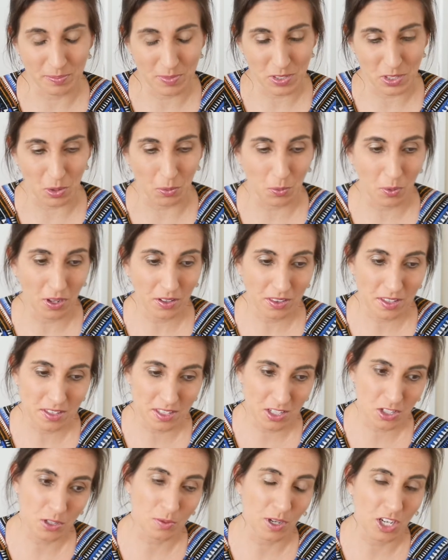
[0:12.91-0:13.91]
So what the
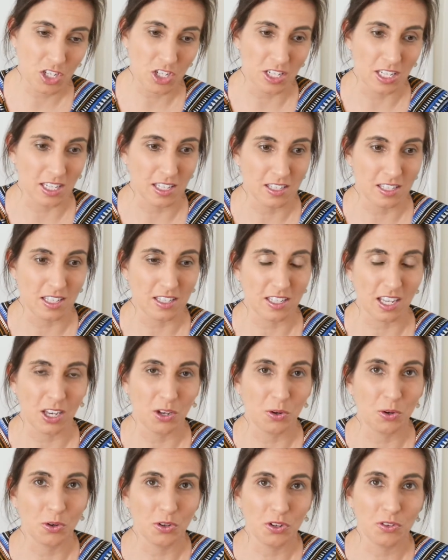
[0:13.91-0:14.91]
situation is I
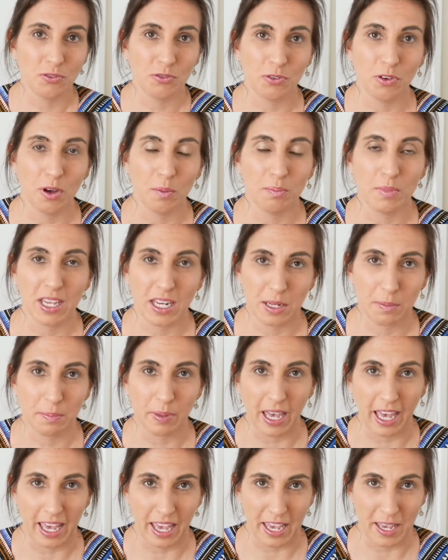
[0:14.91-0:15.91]
ordered from Mina
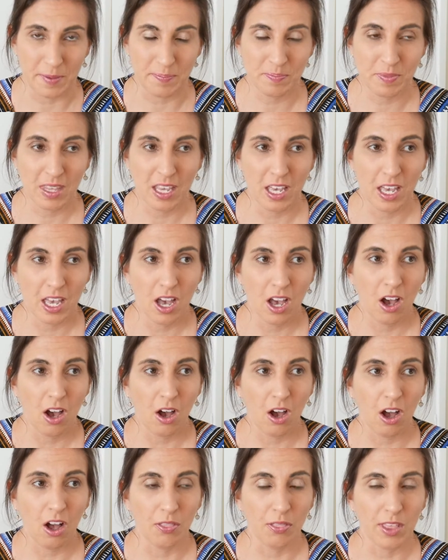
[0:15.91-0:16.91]
Baie
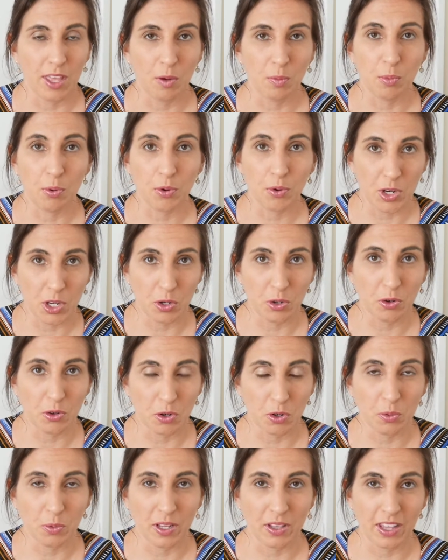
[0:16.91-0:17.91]
on their
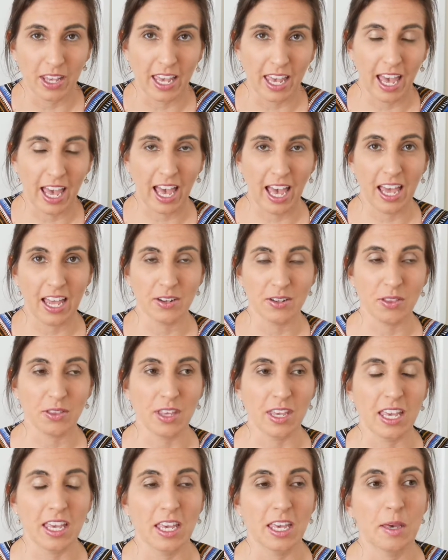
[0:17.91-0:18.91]
pre-order when they had
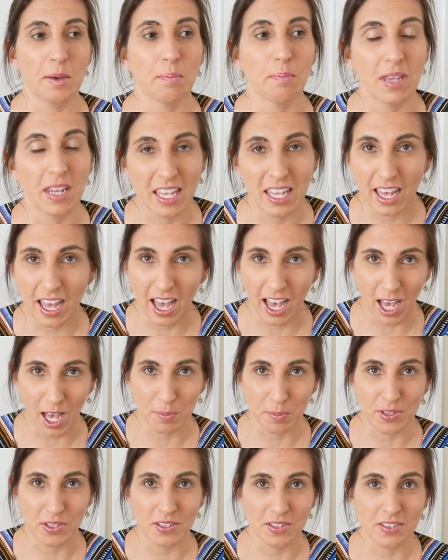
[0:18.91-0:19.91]
the Mini
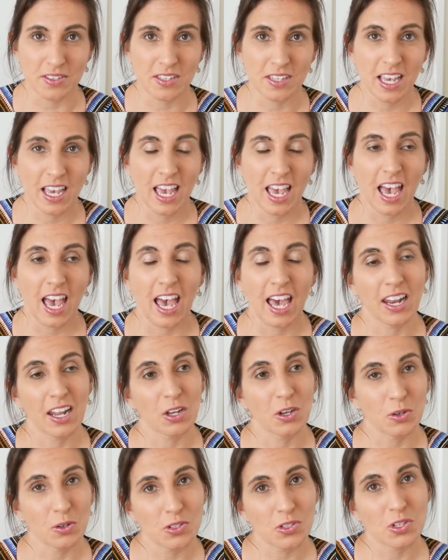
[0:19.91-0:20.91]
Harpers, and I
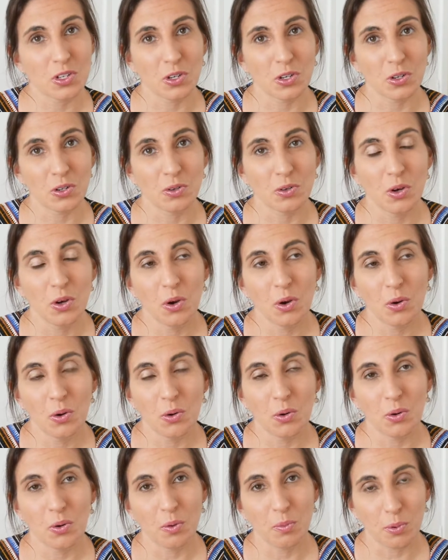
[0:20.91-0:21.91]
also
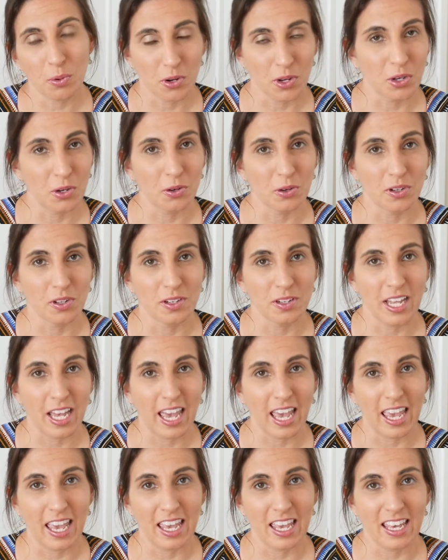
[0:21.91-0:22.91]
pre-ordered
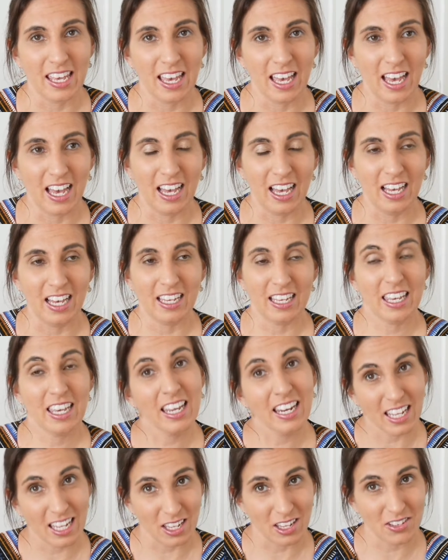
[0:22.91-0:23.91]
a
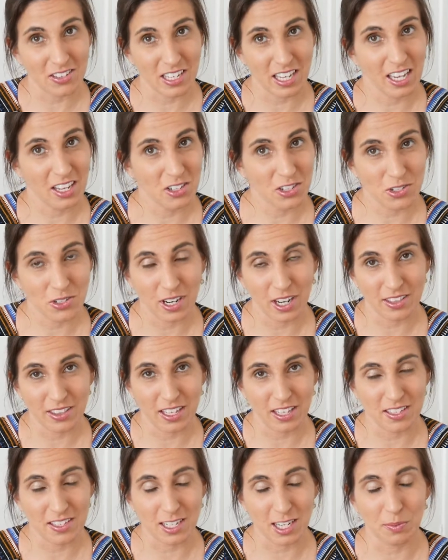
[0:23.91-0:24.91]
Kinney because I hadn't tried
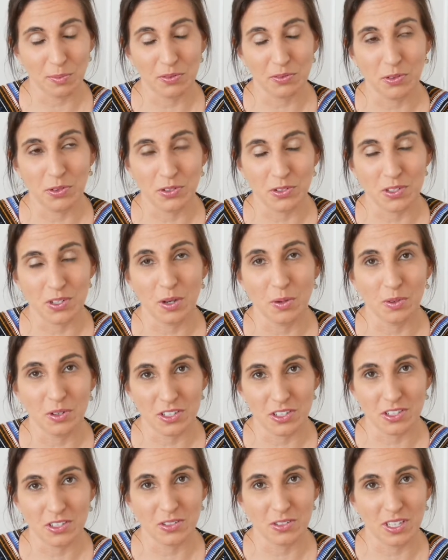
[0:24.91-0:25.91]
that style before, so I
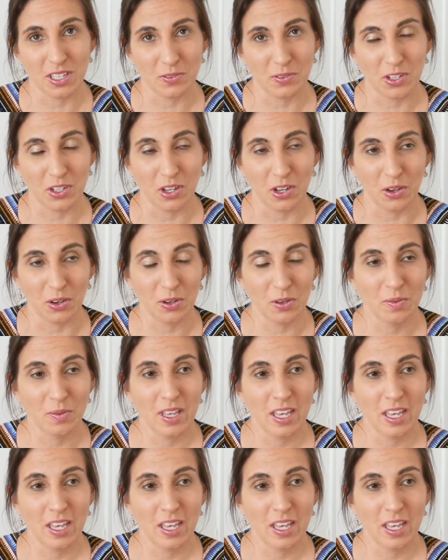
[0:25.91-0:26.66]
wanted to give it a go.